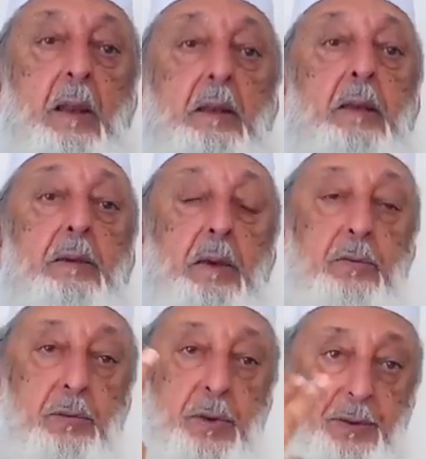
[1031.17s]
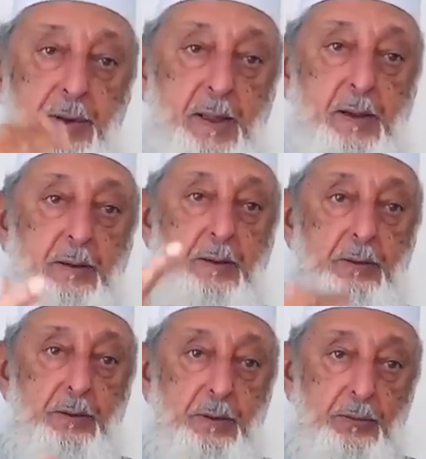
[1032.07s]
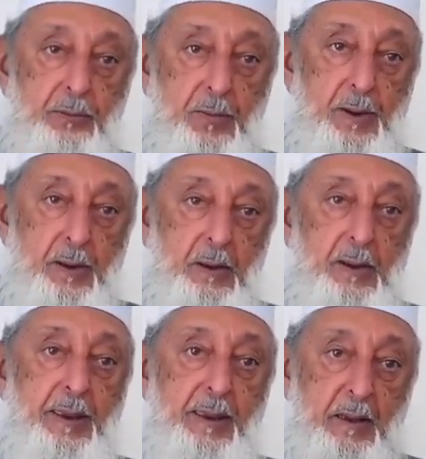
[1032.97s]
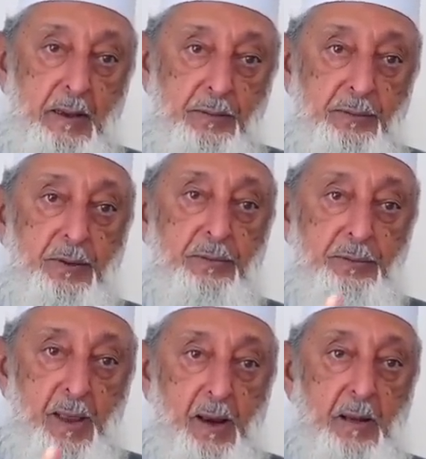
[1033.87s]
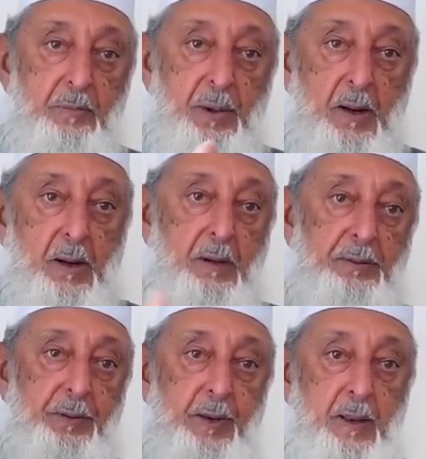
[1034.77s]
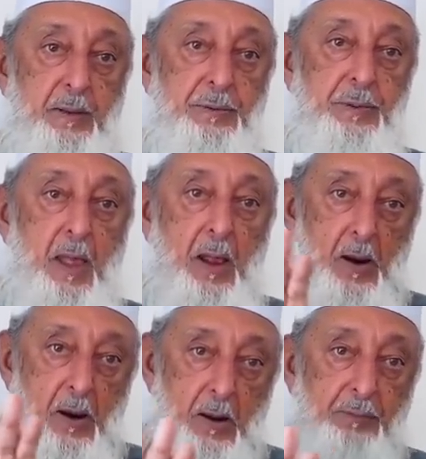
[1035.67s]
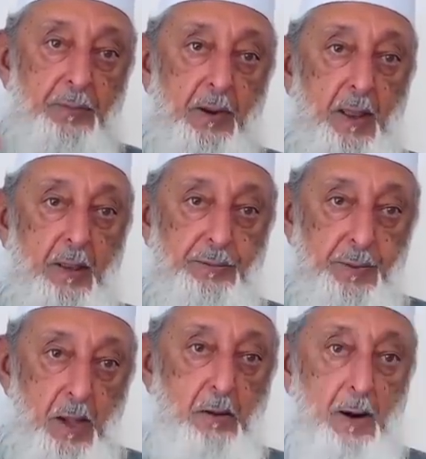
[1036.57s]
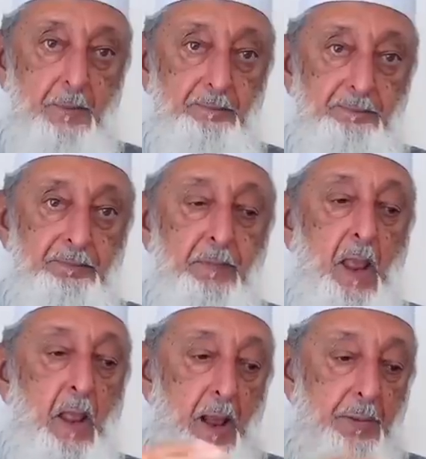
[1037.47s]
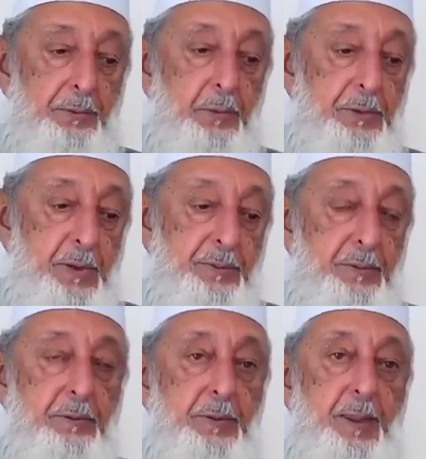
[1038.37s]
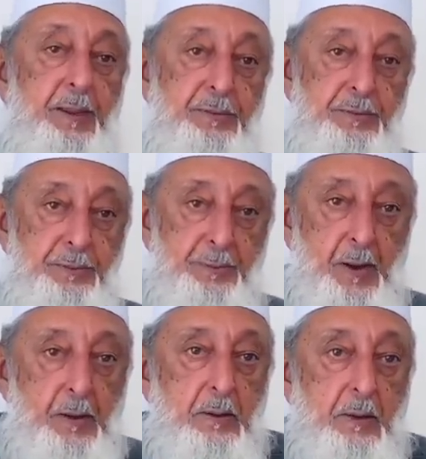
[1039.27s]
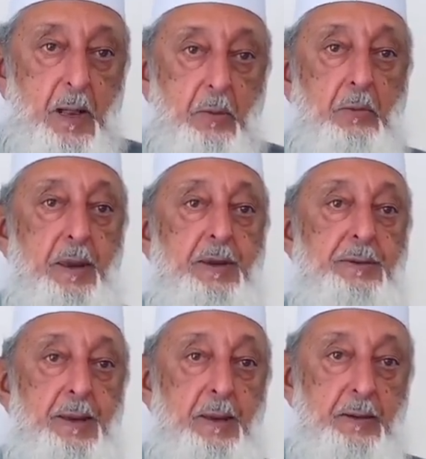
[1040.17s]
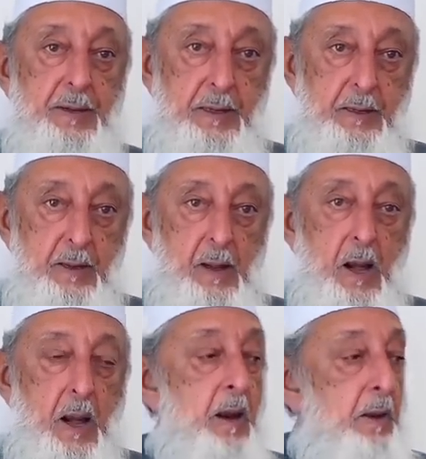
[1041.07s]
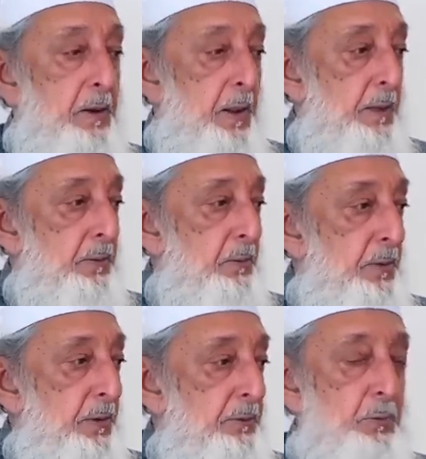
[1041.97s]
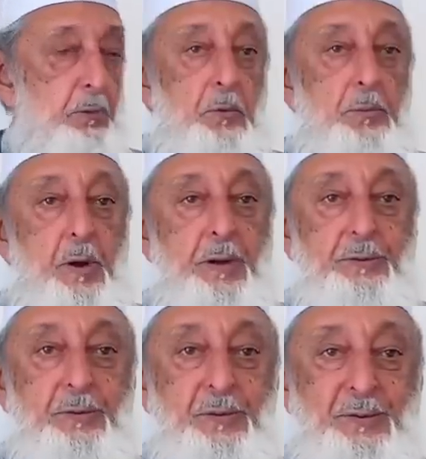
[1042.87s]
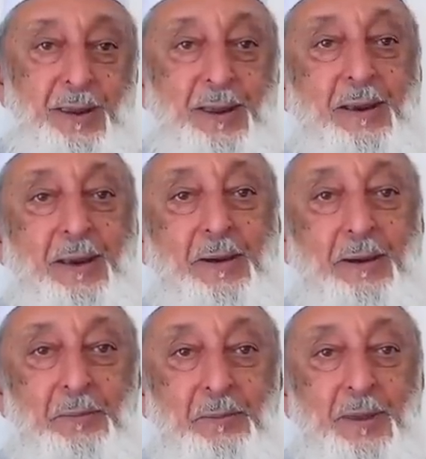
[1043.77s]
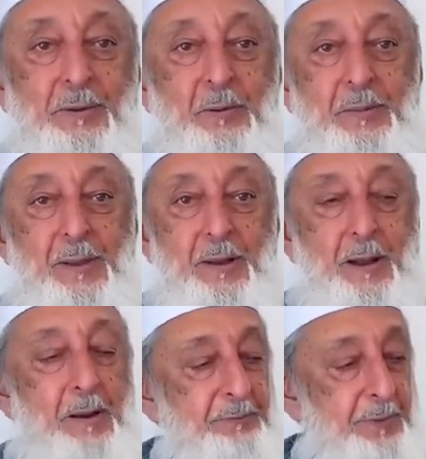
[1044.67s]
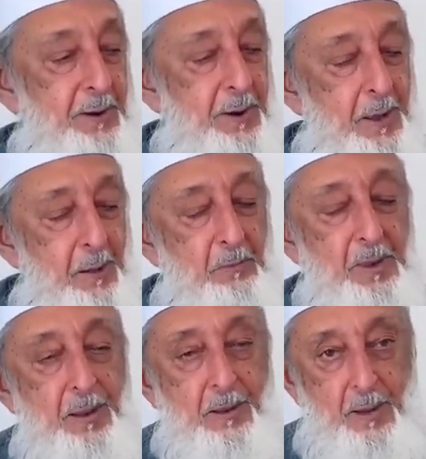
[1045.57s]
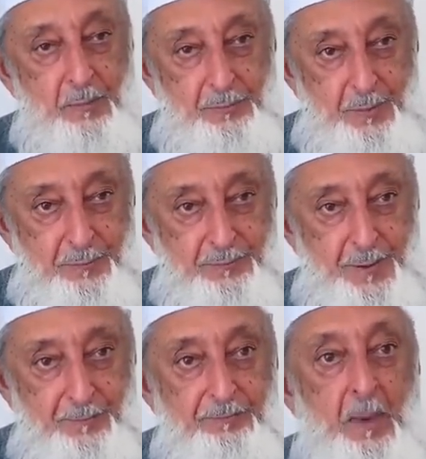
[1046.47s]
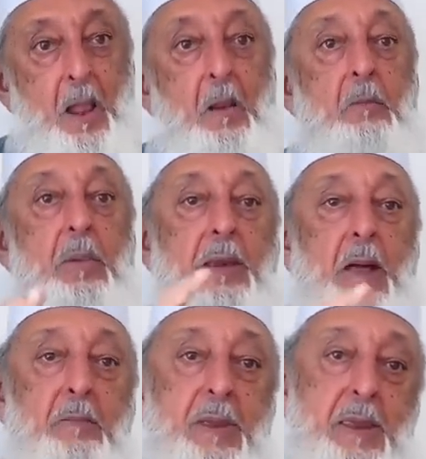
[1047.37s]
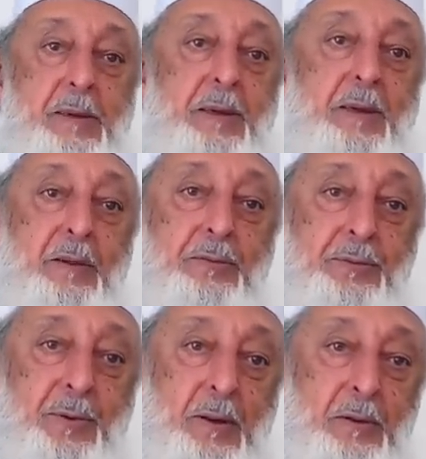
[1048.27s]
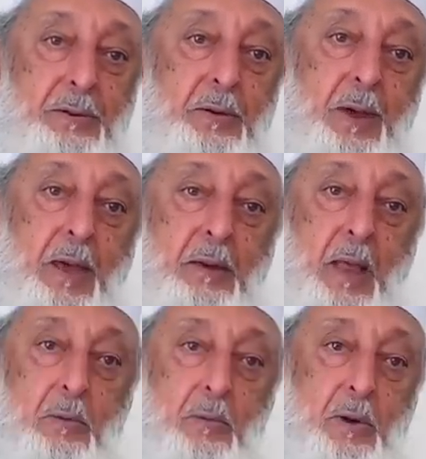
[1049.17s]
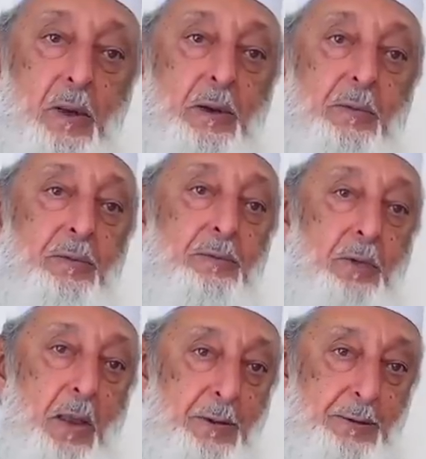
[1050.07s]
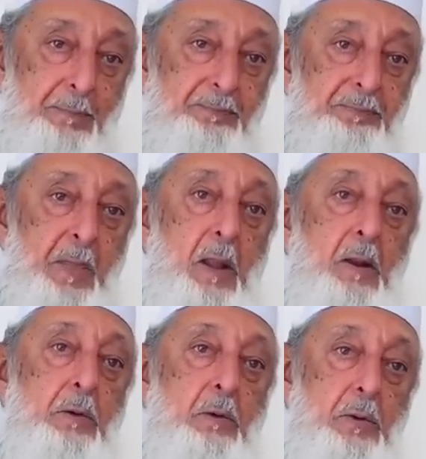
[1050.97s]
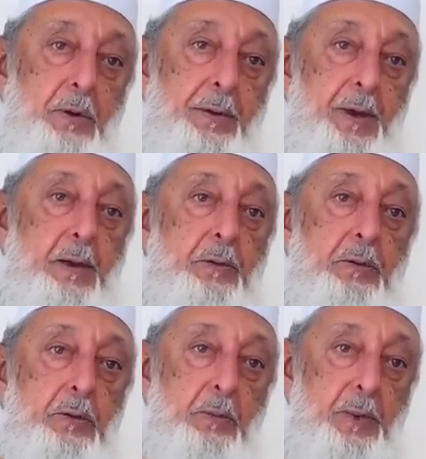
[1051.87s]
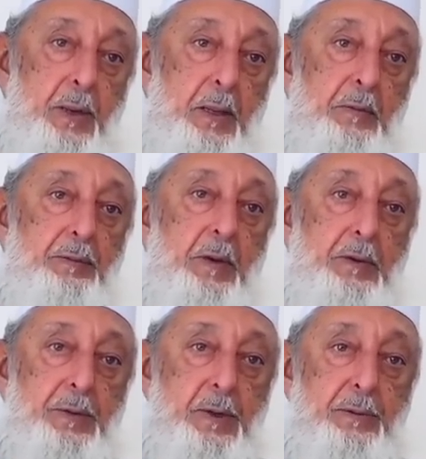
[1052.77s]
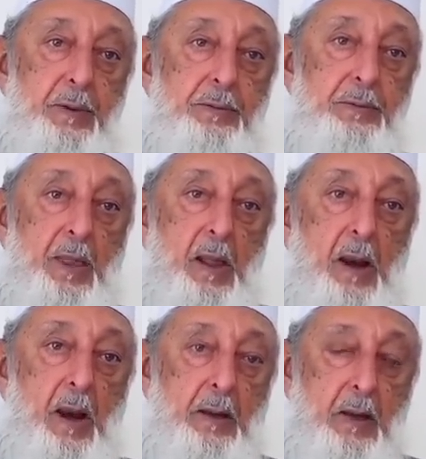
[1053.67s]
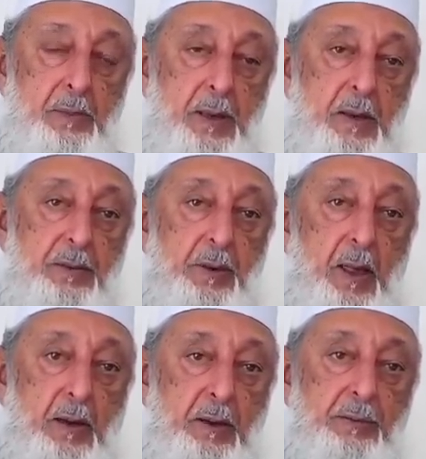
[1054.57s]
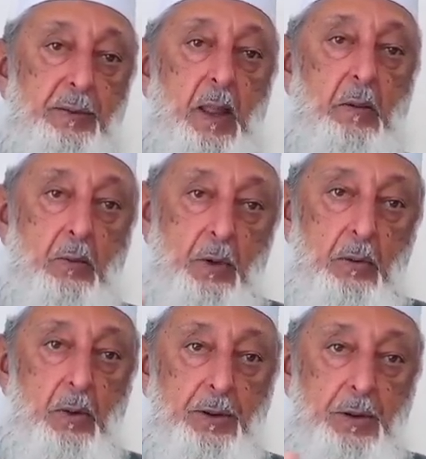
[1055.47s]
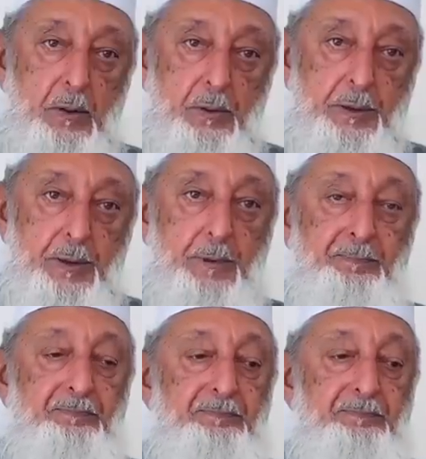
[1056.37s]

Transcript: that his return to this world is the sign par excellence of the last hour. And so this is the struggle I'm waging, Deen, not with the schoolboys who are declaring me to be a kafir, may Allah forgive them, but I'm waging this struggle to get that world of a scholarship to return to the belief that Jesus, Nabi Isa alayhi salam, will one day return.